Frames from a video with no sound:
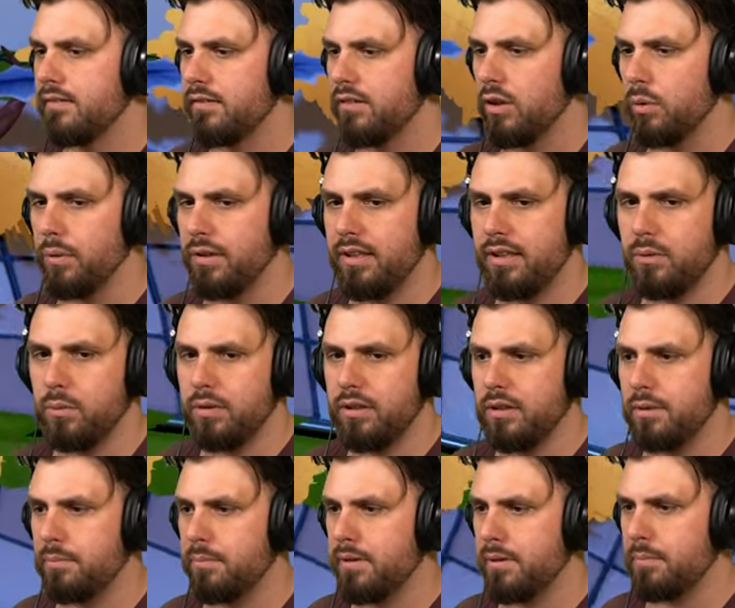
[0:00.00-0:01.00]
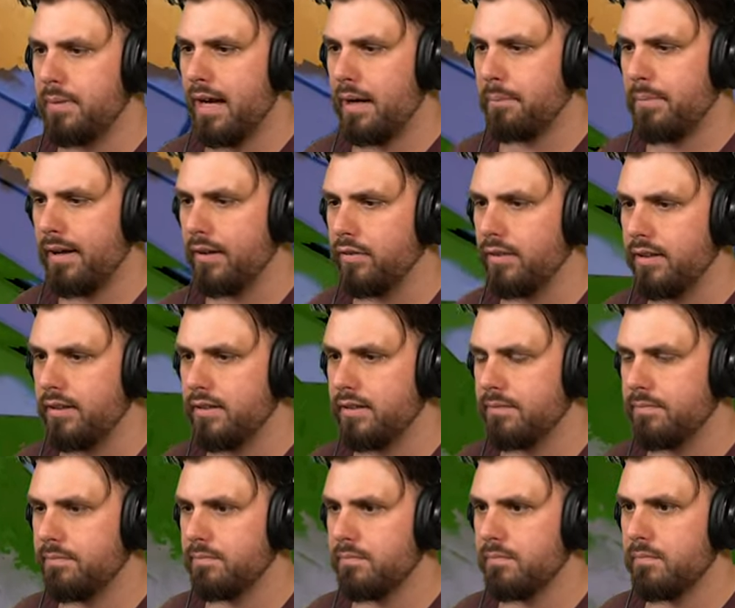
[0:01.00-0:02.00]
No, we need we need the, the backpack, right?
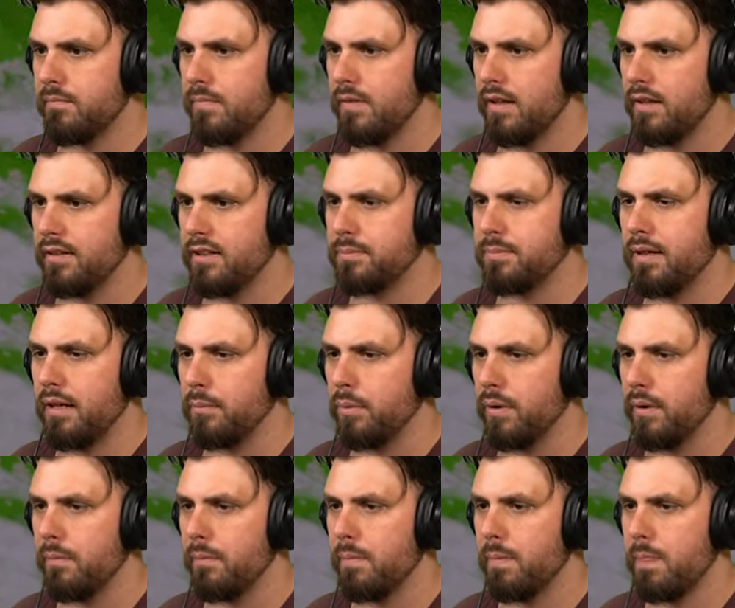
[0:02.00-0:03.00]
This bad boy.